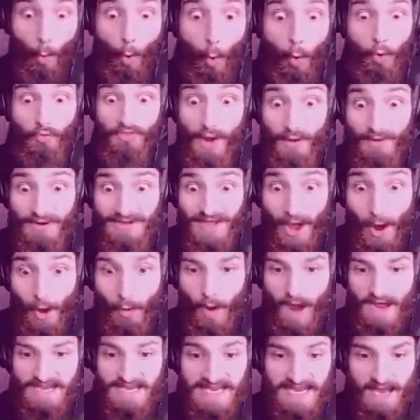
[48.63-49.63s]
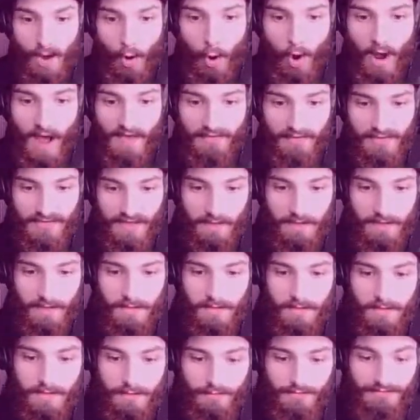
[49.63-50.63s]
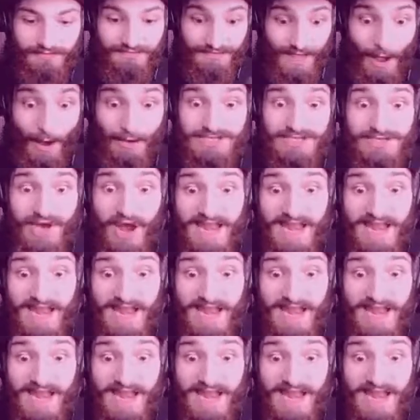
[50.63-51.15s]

Ooh, there we go. I didn't. Oh, I thought I